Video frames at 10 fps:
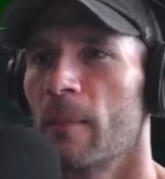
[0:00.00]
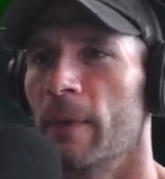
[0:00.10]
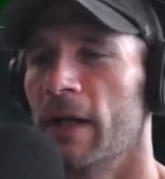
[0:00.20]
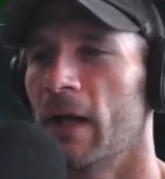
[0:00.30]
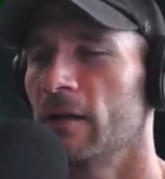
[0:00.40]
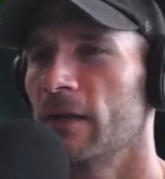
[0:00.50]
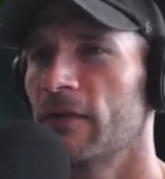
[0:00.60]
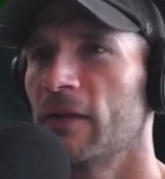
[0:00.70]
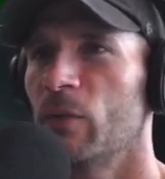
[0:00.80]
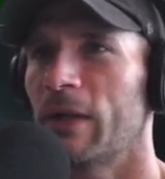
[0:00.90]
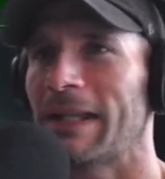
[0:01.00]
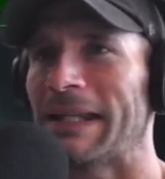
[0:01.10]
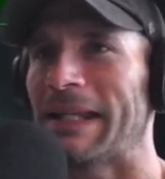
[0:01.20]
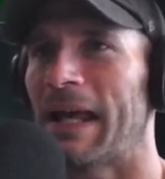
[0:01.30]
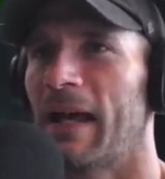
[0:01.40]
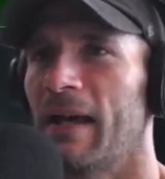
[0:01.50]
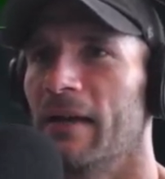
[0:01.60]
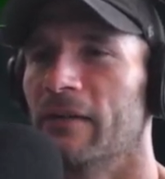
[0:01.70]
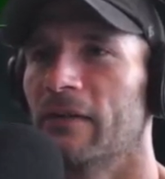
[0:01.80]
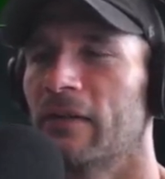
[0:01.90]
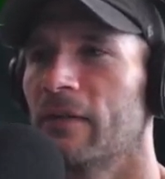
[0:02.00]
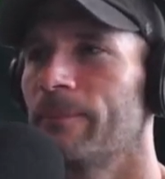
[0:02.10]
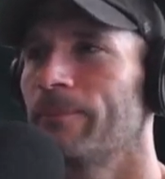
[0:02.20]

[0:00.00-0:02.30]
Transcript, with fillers: But now let's see what he has